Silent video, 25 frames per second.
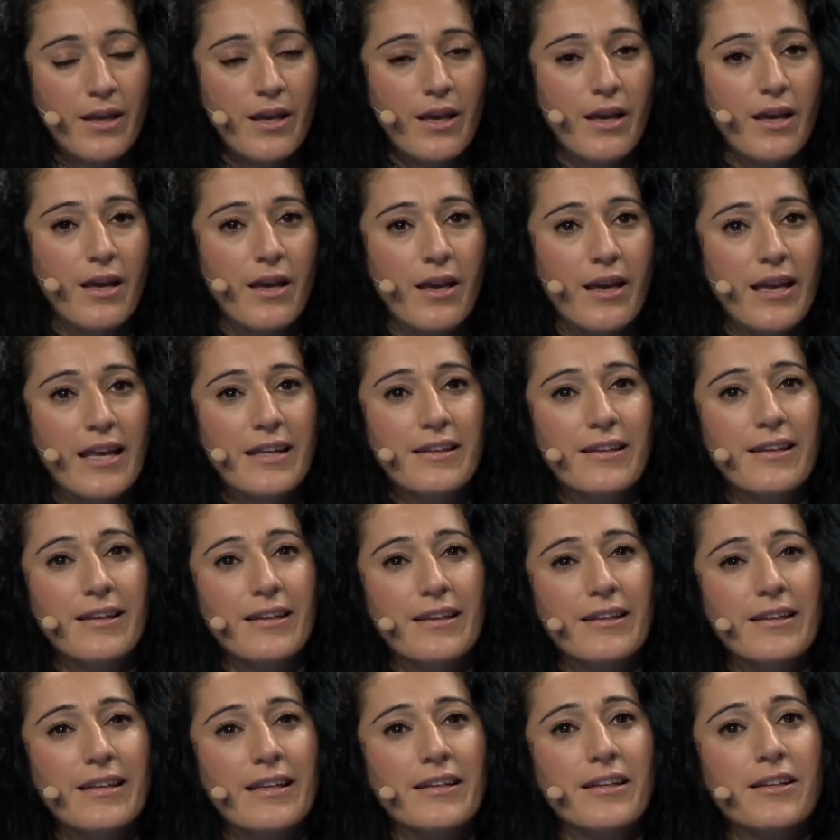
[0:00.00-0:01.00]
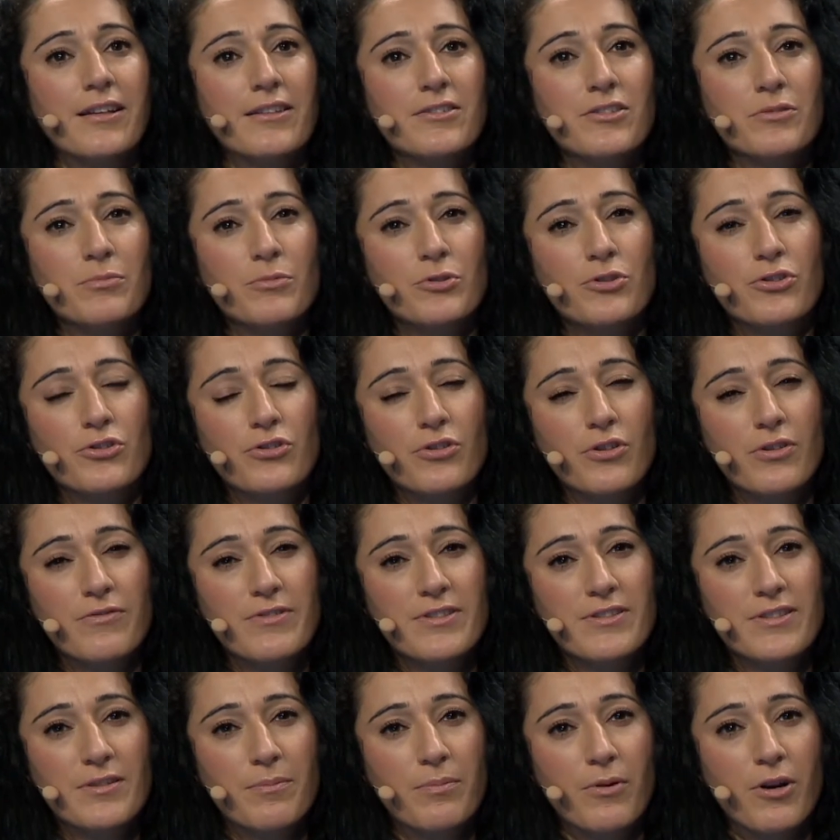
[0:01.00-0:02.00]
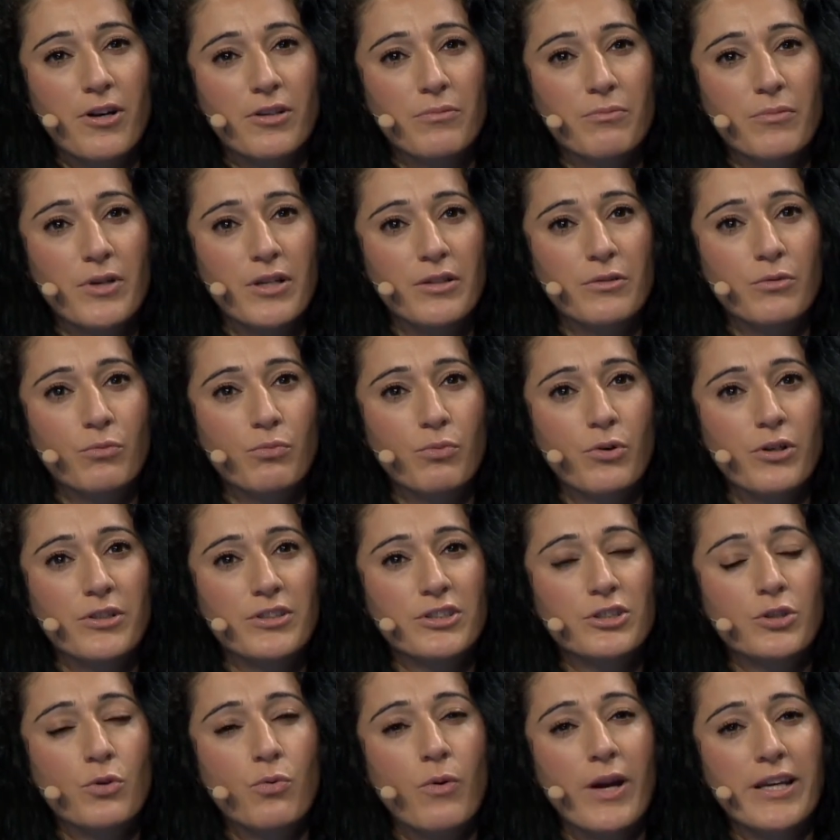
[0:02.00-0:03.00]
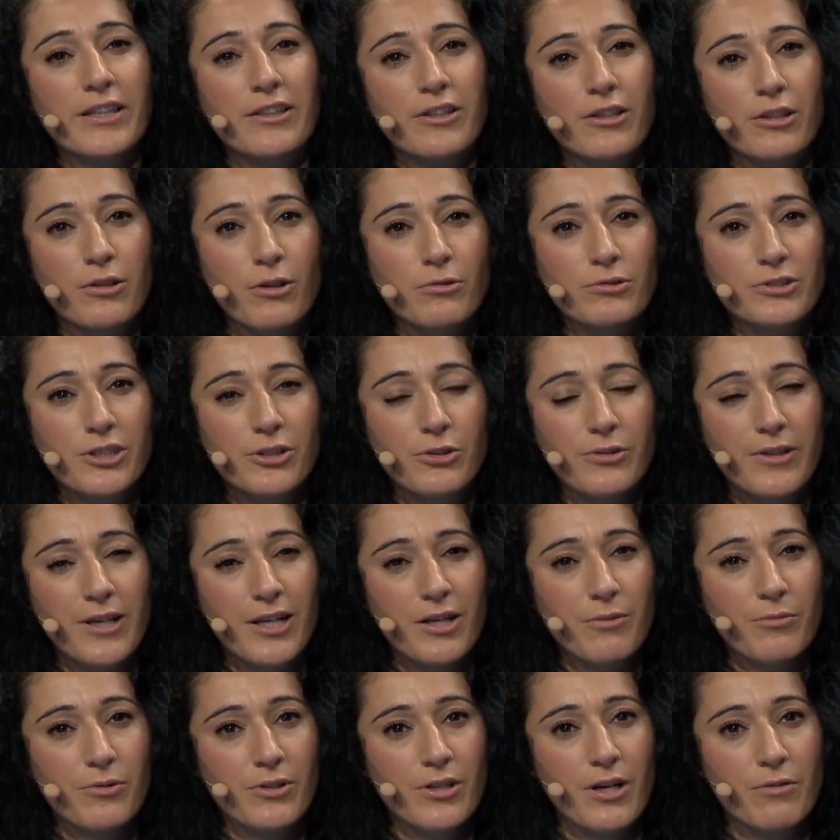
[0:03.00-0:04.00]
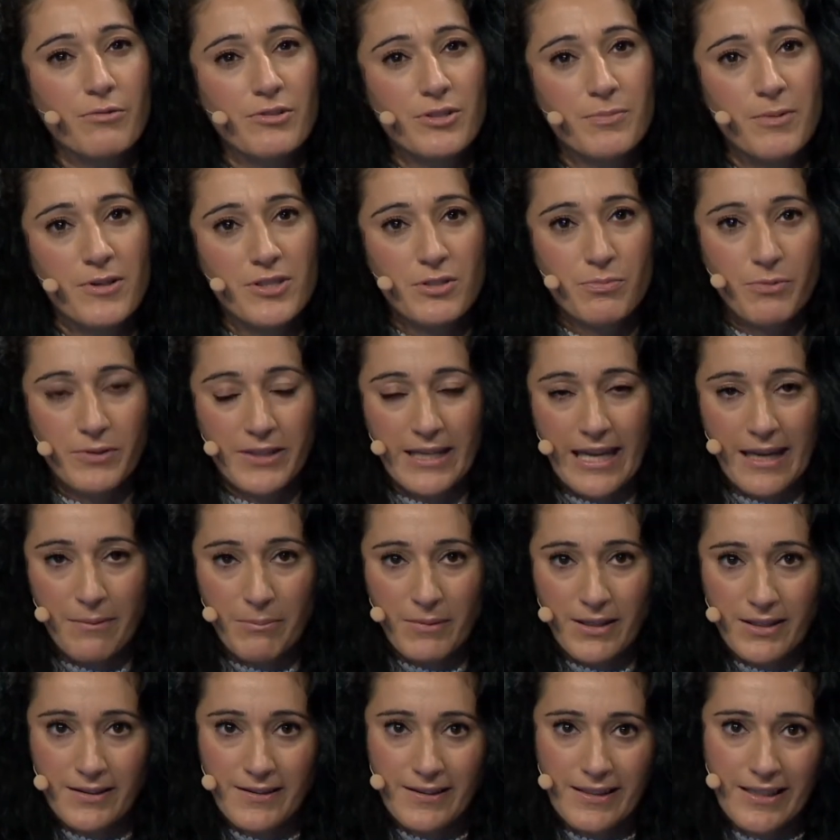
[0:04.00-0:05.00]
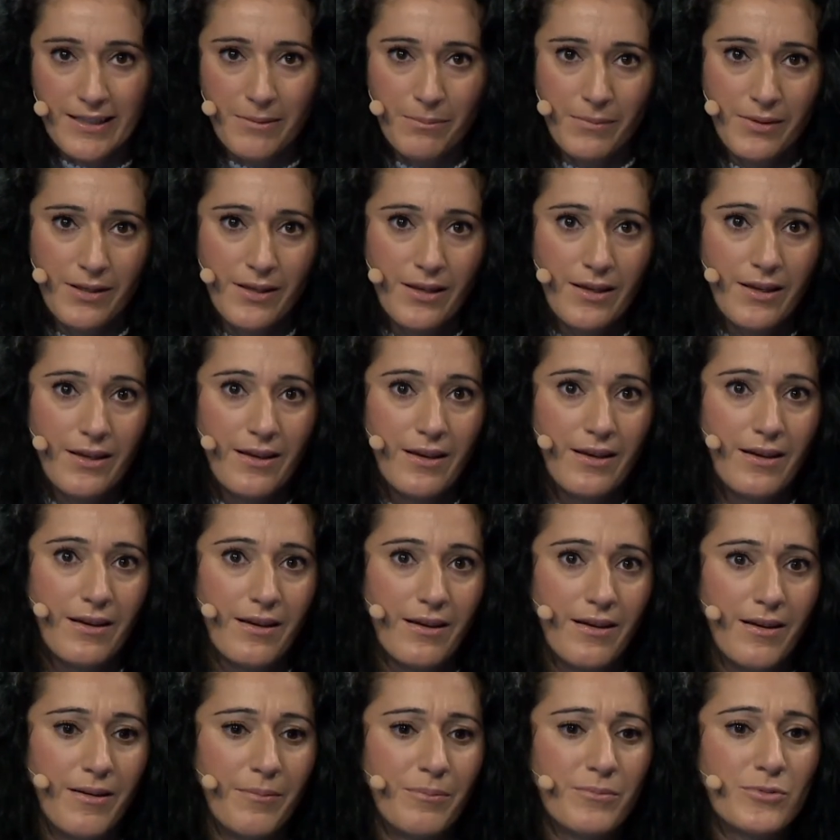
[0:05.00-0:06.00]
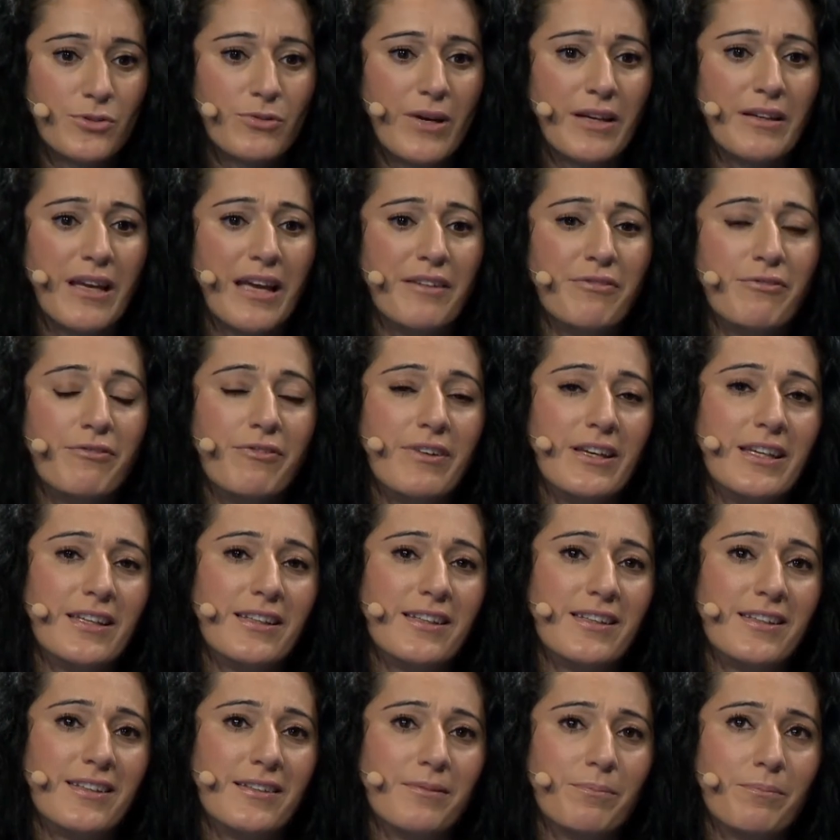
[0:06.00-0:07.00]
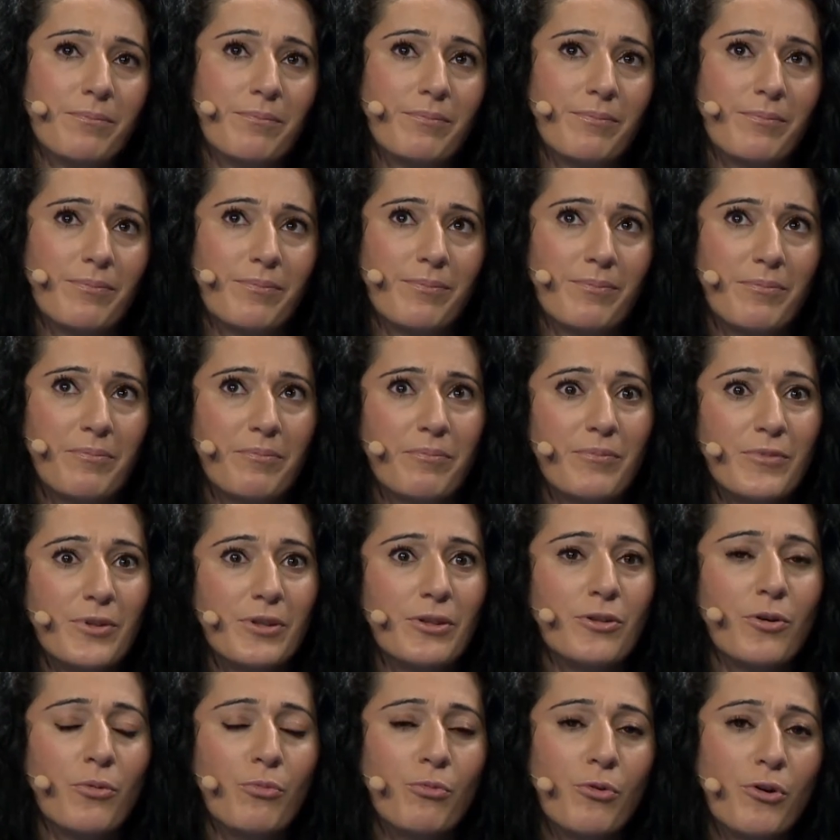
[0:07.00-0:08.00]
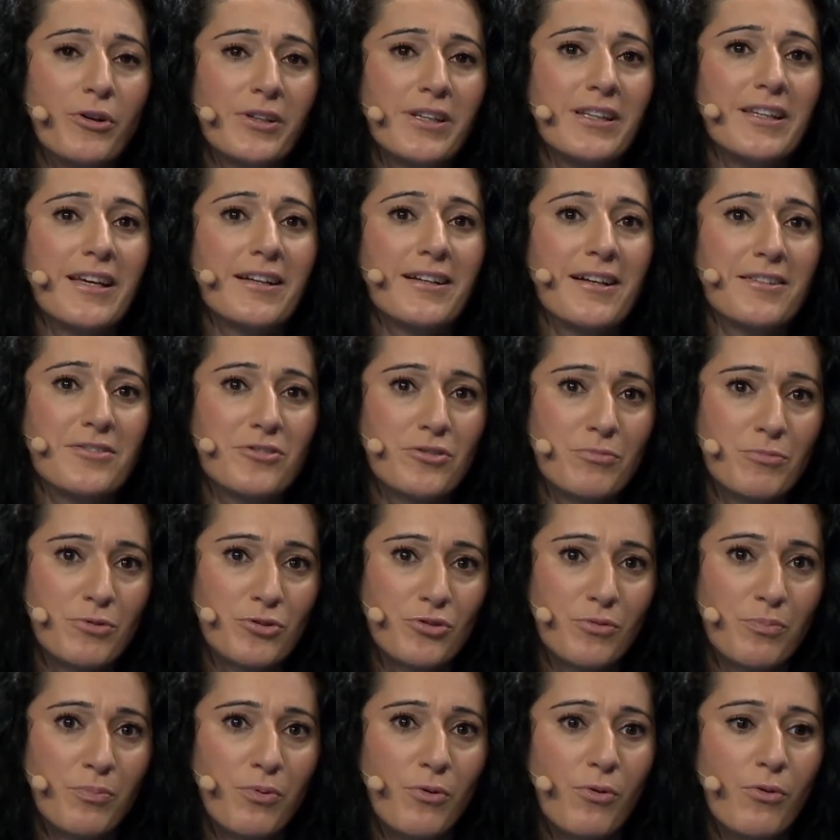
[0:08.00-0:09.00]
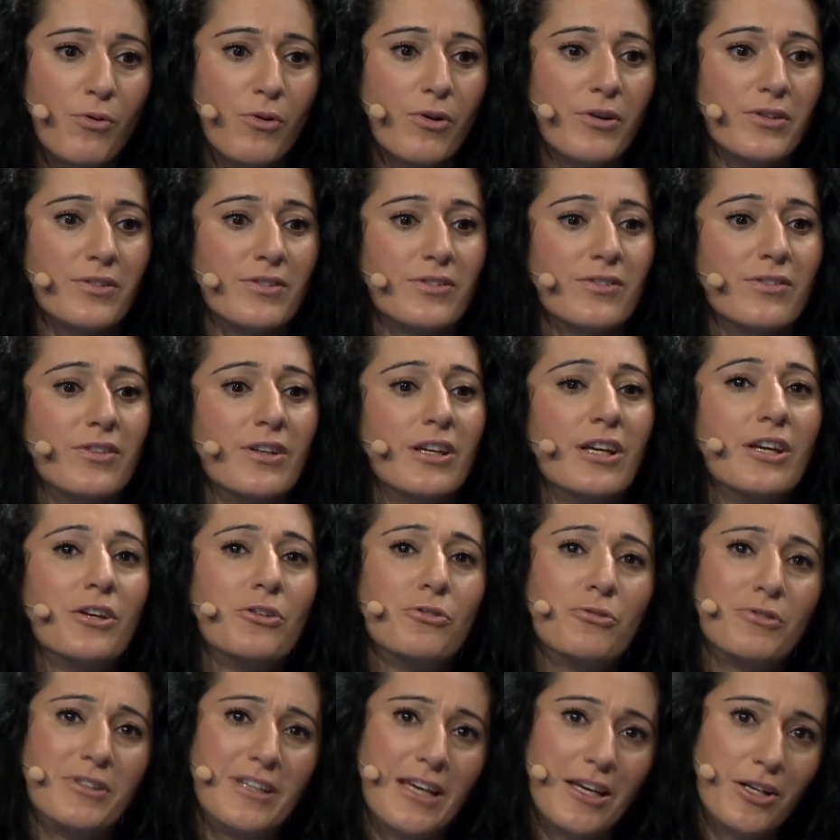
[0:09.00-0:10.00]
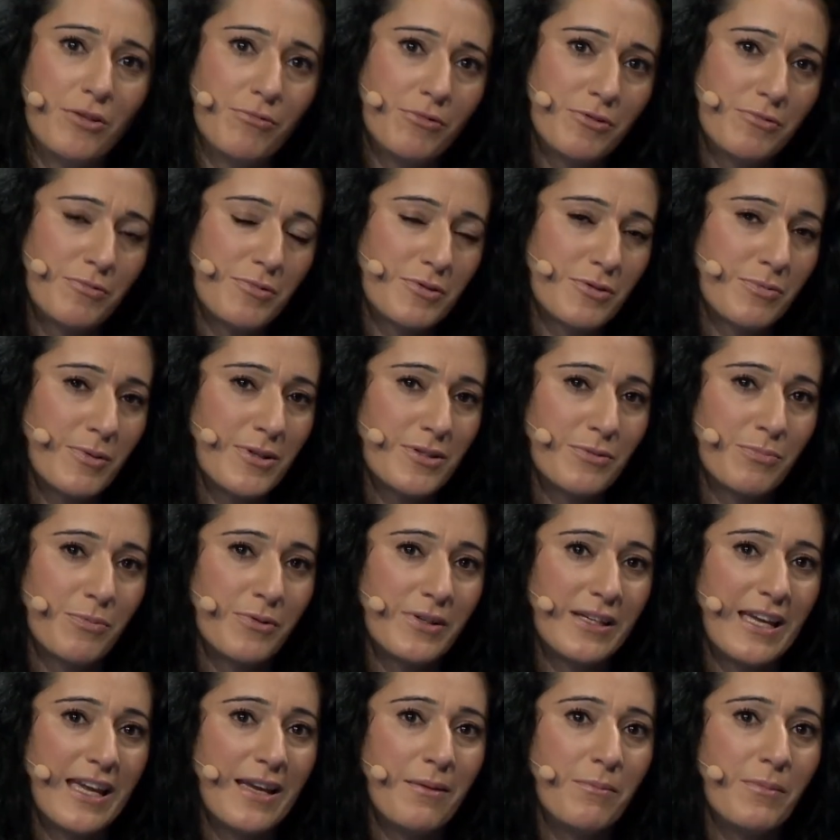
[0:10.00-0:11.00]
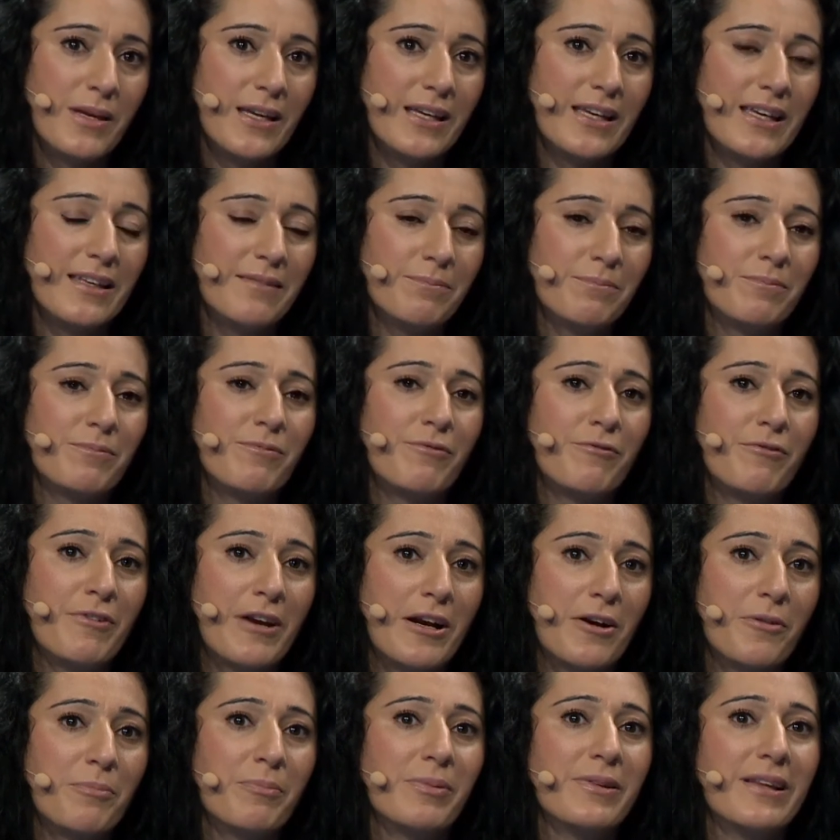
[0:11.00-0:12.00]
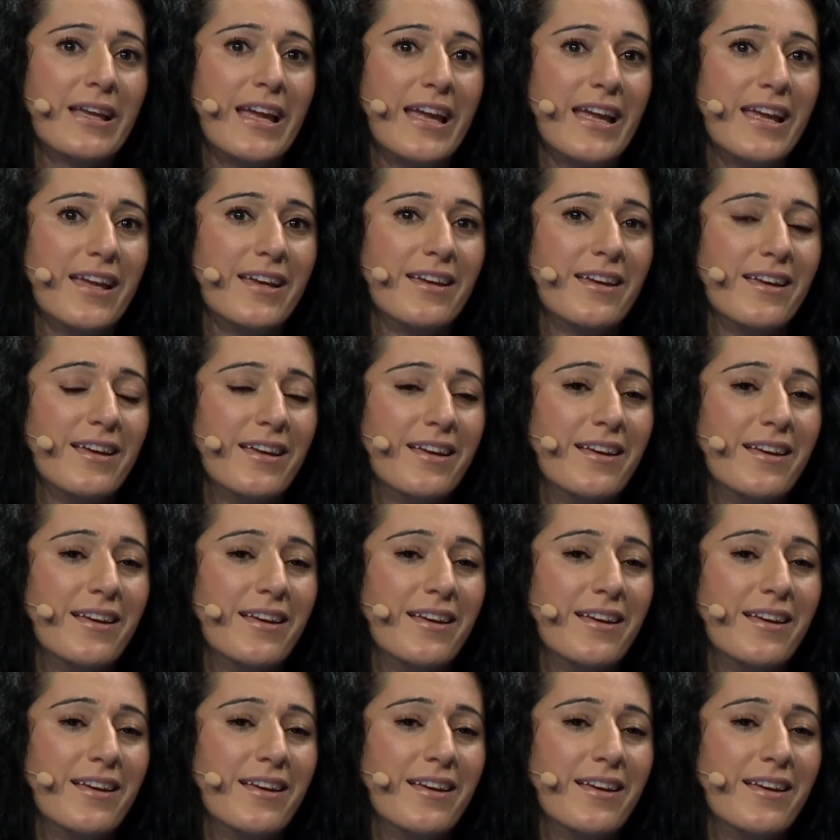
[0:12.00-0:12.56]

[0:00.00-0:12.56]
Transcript: And the customer service department works quite closely together with our responsible gaming team. So I think working in customer support together with responsible gaming, fair play